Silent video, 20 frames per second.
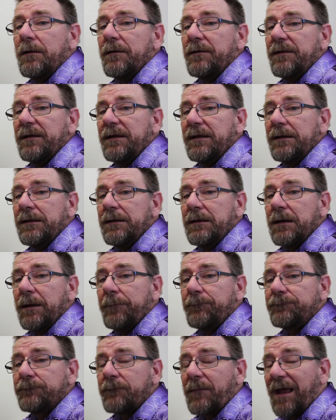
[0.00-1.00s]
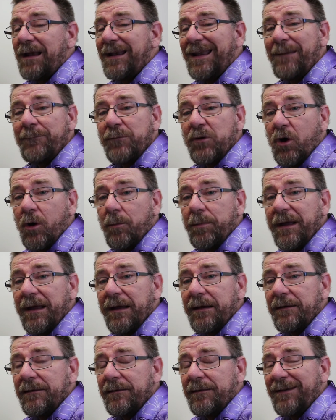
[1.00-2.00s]
the laptop
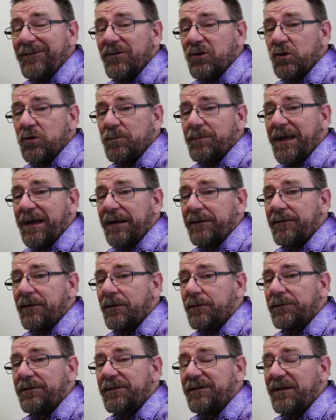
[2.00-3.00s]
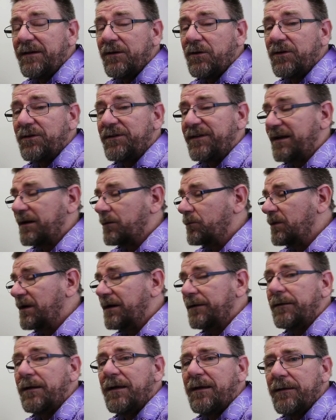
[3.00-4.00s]
and never looked back. So she's only on a second
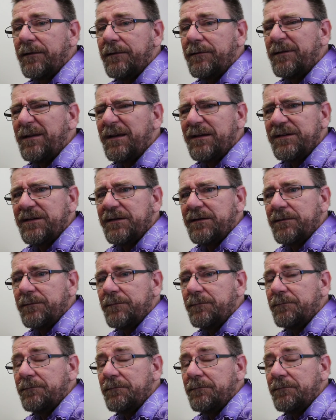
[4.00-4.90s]
one, and she